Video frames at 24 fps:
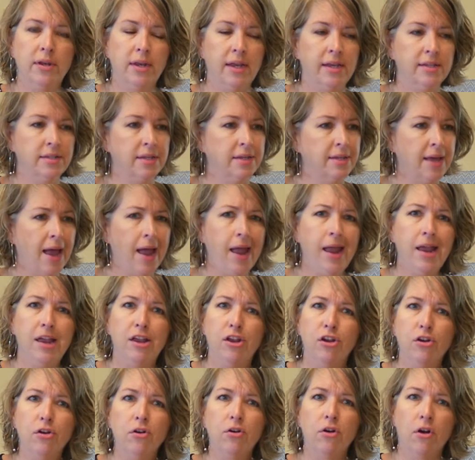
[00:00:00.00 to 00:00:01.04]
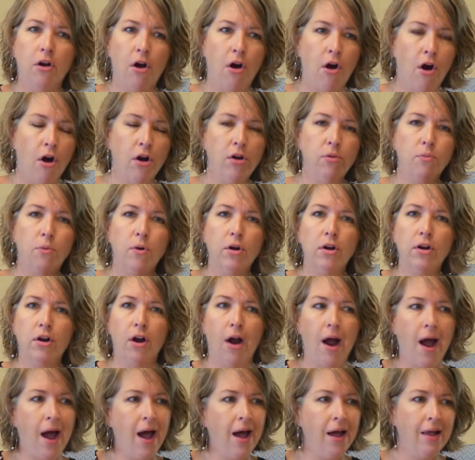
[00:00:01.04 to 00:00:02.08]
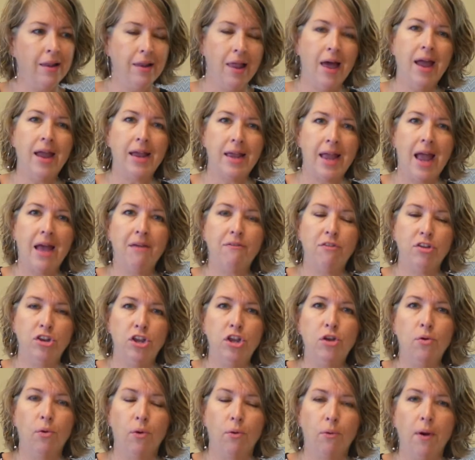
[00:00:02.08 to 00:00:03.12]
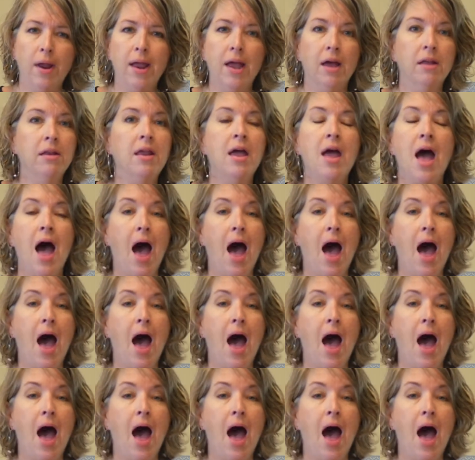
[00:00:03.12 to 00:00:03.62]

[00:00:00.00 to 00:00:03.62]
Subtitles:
He says, hey, you're a hard worker. I like having you around.